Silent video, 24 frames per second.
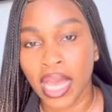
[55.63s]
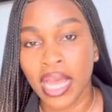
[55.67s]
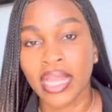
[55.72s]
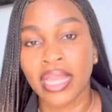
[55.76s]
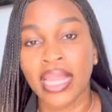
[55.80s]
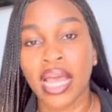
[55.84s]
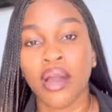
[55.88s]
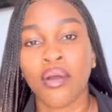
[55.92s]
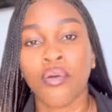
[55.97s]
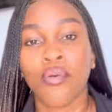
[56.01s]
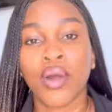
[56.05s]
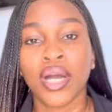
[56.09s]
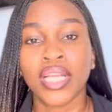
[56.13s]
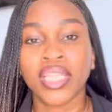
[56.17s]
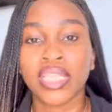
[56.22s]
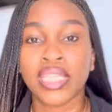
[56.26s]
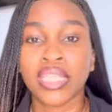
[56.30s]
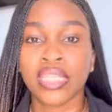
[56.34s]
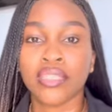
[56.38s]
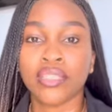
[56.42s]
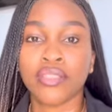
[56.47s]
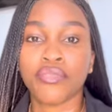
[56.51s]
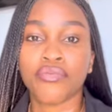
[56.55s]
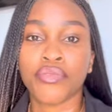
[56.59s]
Now, what
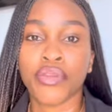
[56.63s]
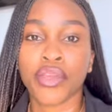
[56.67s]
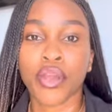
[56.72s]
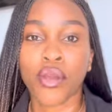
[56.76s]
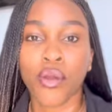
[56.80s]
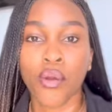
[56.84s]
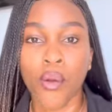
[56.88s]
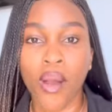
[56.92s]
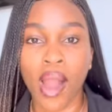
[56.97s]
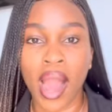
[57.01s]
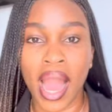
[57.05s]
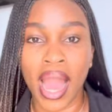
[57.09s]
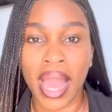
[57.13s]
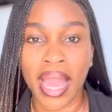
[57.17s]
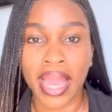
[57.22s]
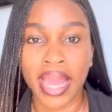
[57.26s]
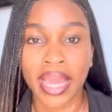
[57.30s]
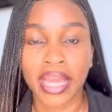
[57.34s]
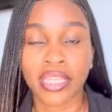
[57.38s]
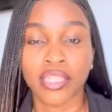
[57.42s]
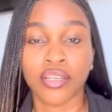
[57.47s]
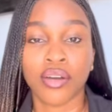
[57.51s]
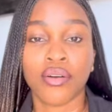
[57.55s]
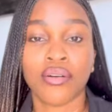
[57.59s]
is
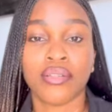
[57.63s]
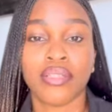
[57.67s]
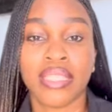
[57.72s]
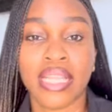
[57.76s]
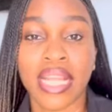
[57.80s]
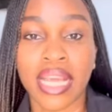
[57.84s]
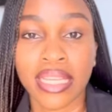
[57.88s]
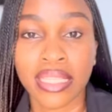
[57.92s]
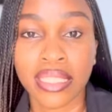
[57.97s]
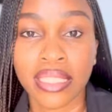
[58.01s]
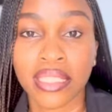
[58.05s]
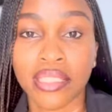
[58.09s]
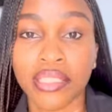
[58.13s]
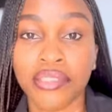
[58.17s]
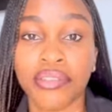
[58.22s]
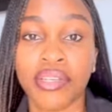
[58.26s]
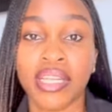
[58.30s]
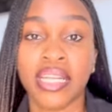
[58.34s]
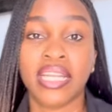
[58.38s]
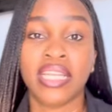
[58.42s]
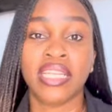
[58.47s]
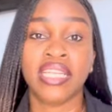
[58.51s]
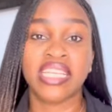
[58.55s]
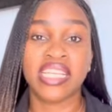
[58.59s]
required or
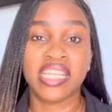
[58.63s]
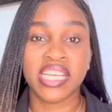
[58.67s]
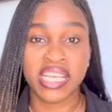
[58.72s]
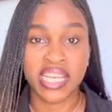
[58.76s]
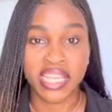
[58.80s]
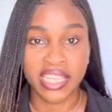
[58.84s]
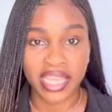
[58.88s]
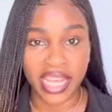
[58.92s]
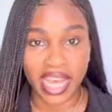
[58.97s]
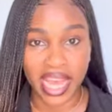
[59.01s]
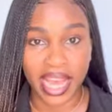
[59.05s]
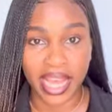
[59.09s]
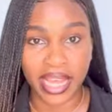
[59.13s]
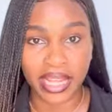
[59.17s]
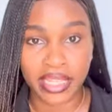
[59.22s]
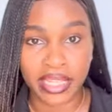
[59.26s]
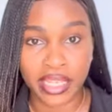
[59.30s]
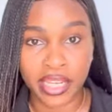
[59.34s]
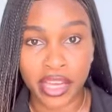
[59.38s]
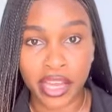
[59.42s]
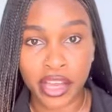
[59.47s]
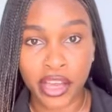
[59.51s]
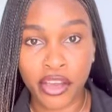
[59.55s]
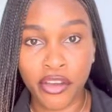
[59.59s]
necessarily needed
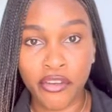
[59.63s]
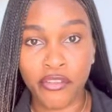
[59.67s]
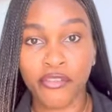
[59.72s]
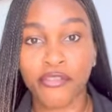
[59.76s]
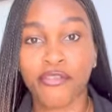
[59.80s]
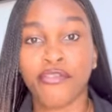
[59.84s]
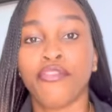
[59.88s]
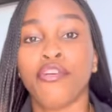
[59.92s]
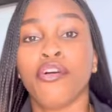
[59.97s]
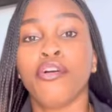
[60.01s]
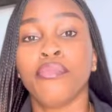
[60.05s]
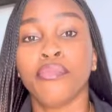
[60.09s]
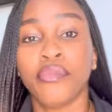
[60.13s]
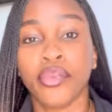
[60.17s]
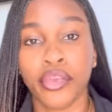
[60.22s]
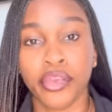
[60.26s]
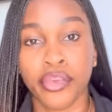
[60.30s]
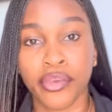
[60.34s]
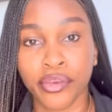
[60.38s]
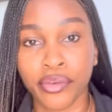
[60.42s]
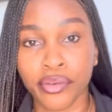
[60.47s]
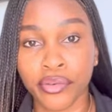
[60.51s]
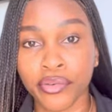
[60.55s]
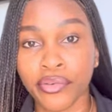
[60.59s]
from
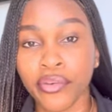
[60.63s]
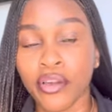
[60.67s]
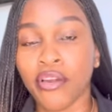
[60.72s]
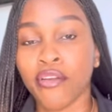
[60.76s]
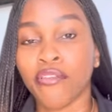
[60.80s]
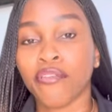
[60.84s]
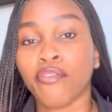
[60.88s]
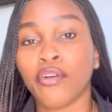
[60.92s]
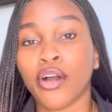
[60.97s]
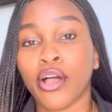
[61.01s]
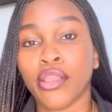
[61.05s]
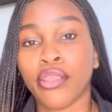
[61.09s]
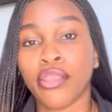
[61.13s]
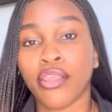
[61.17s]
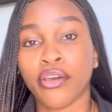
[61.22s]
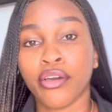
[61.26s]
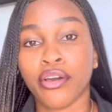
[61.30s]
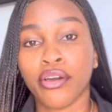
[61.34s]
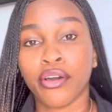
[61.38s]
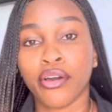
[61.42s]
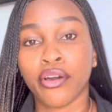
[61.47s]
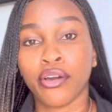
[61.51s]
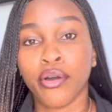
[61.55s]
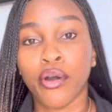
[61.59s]
you for
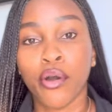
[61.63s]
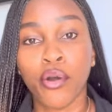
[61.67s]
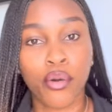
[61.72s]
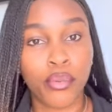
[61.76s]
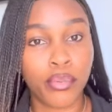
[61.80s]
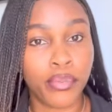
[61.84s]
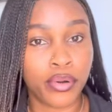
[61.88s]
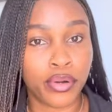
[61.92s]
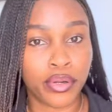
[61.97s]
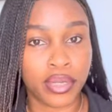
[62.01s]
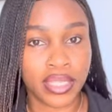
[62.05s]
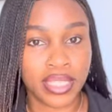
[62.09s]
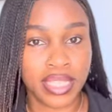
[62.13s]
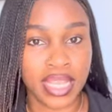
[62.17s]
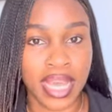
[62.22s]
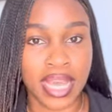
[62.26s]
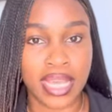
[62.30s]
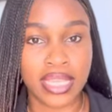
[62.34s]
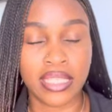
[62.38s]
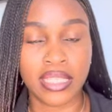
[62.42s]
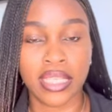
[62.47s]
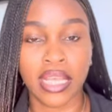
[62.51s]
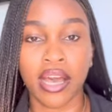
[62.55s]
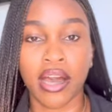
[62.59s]
the whole
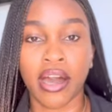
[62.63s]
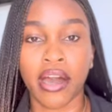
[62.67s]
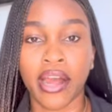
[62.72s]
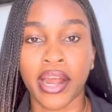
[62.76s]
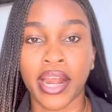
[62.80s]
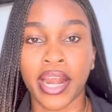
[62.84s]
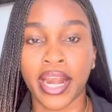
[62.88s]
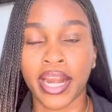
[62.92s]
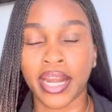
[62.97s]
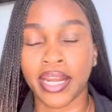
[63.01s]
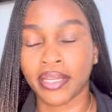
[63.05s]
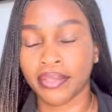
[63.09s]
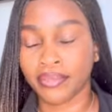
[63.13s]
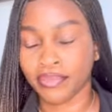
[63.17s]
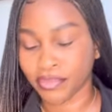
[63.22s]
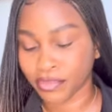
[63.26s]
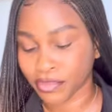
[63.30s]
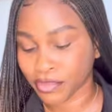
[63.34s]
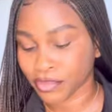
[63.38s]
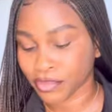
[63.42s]
process are